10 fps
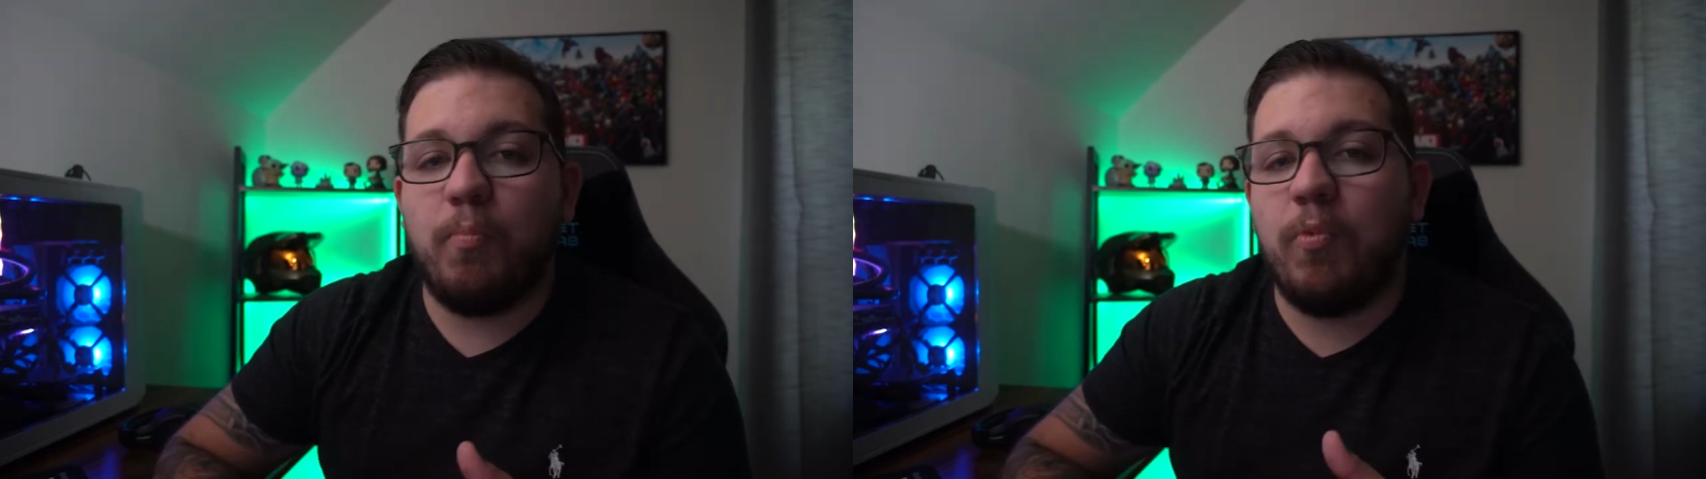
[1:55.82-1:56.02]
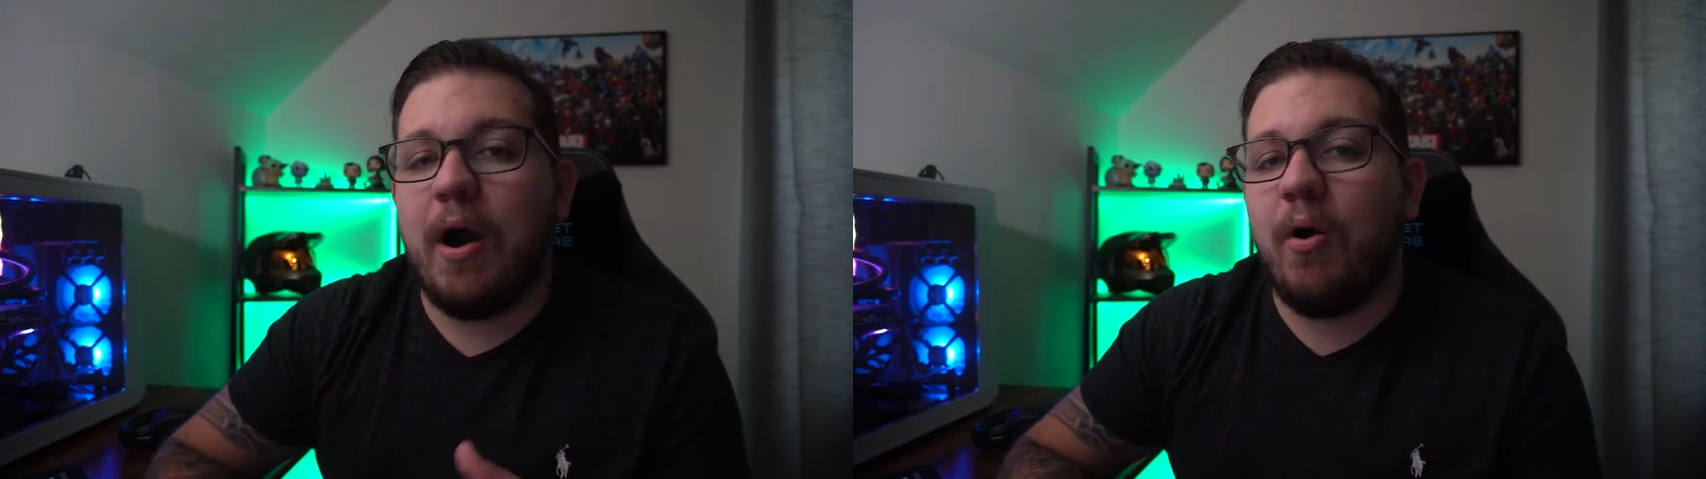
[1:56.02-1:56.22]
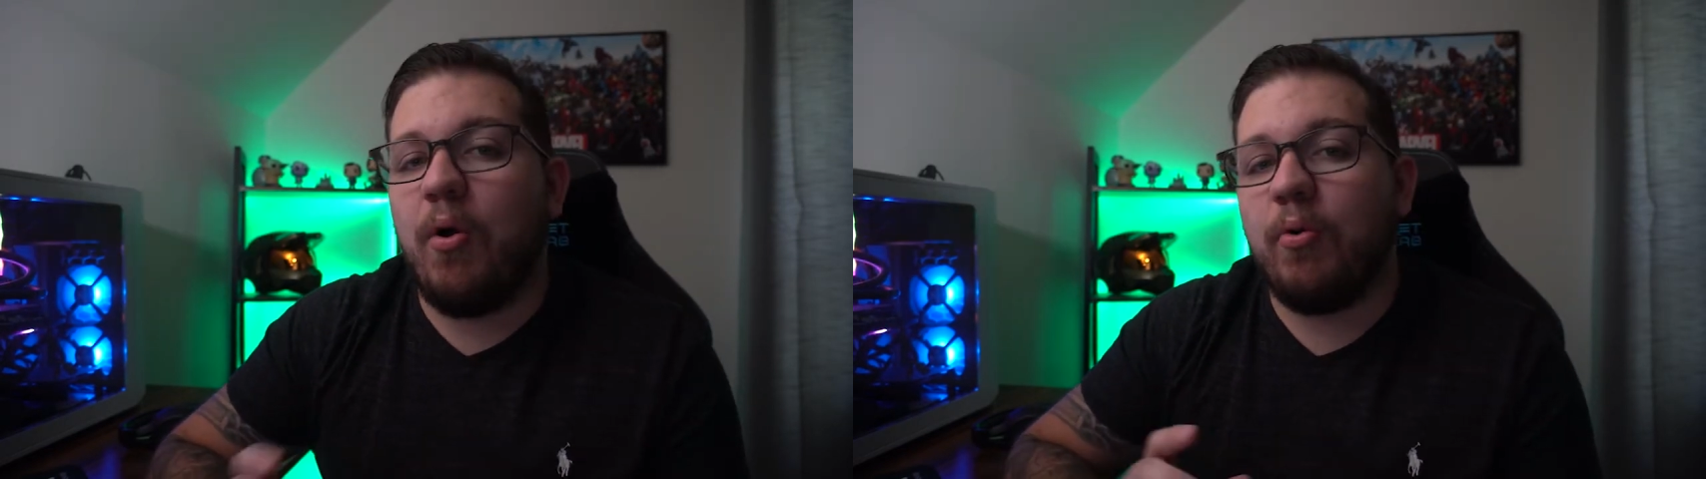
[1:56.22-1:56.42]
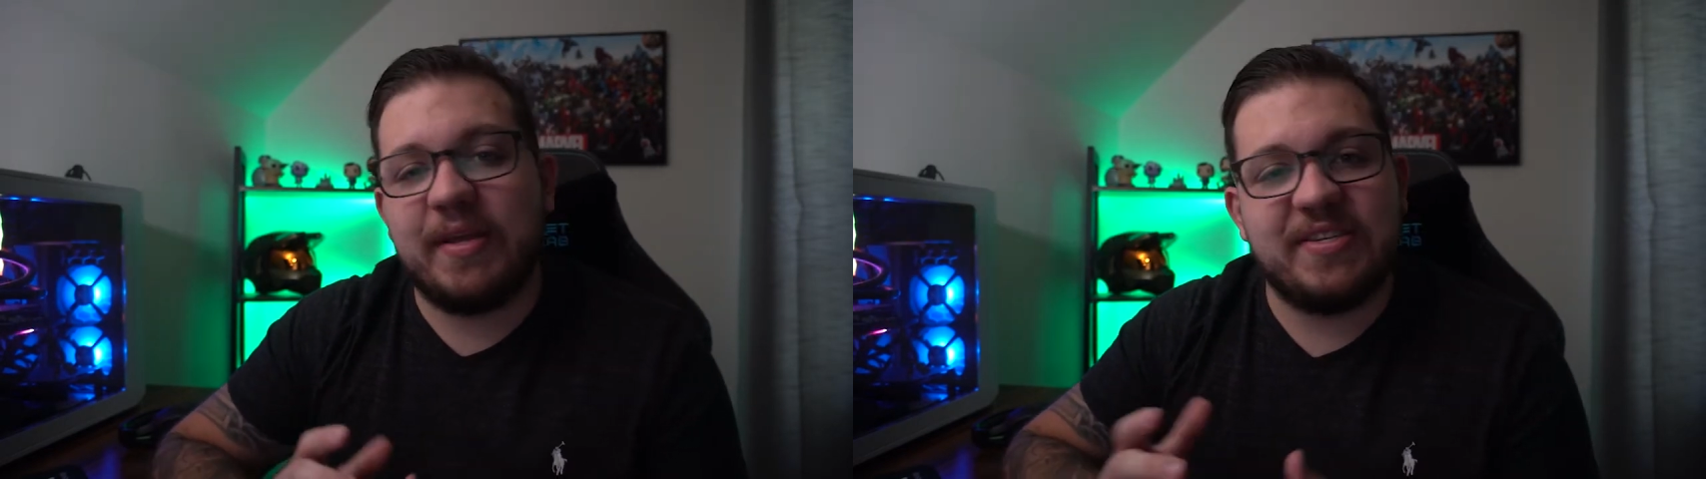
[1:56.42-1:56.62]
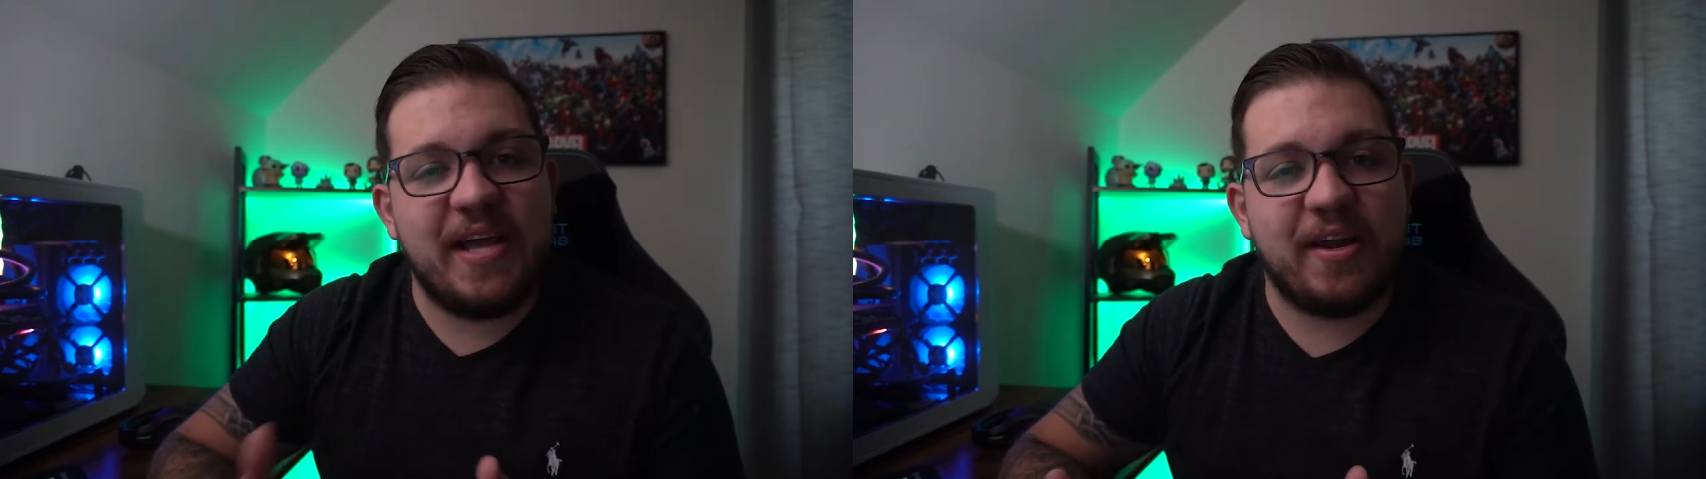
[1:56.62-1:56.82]
while
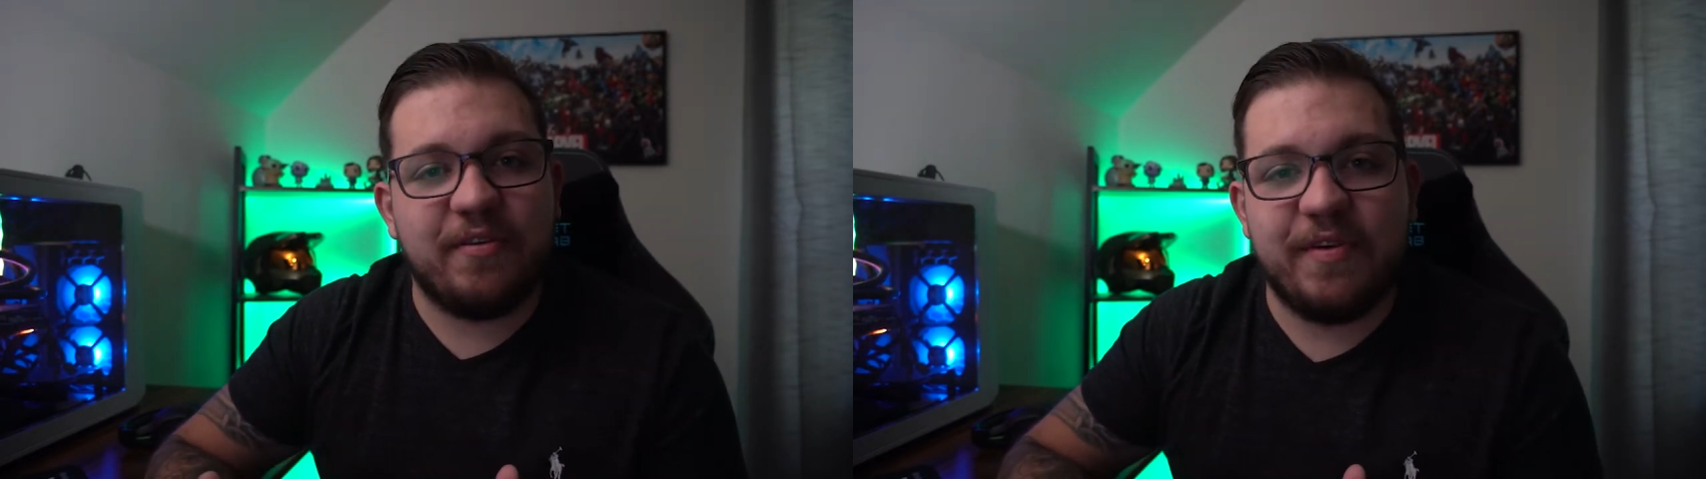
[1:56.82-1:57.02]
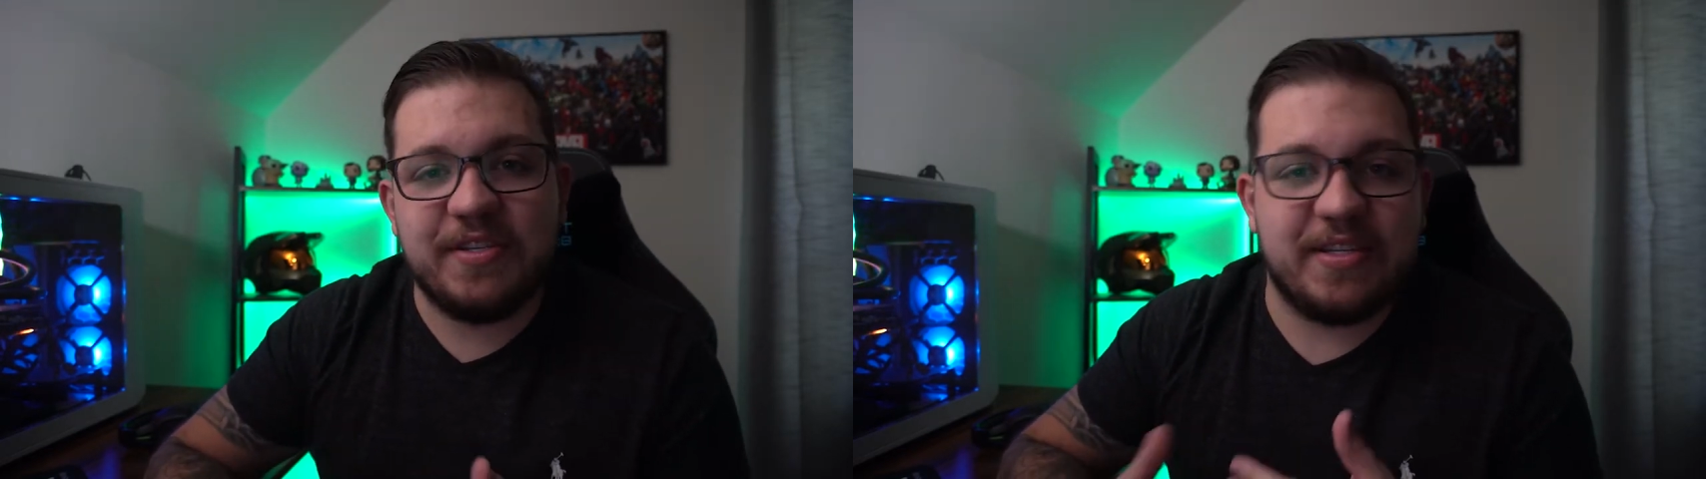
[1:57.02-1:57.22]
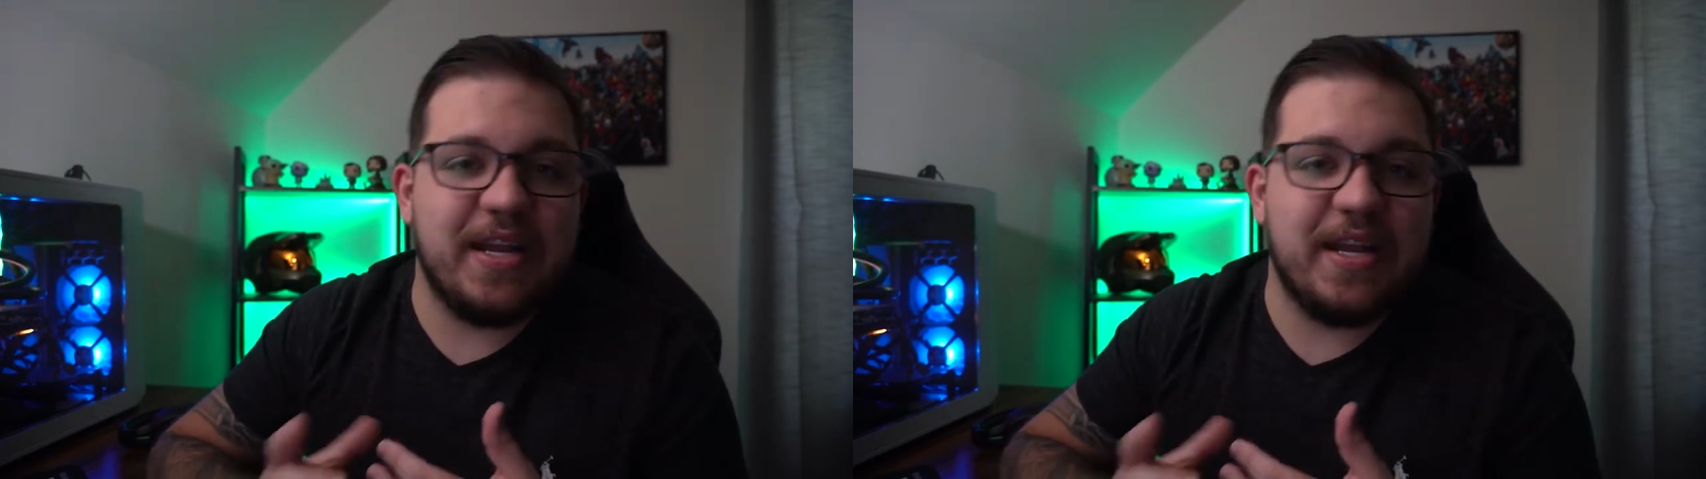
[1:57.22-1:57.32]
only sacrificing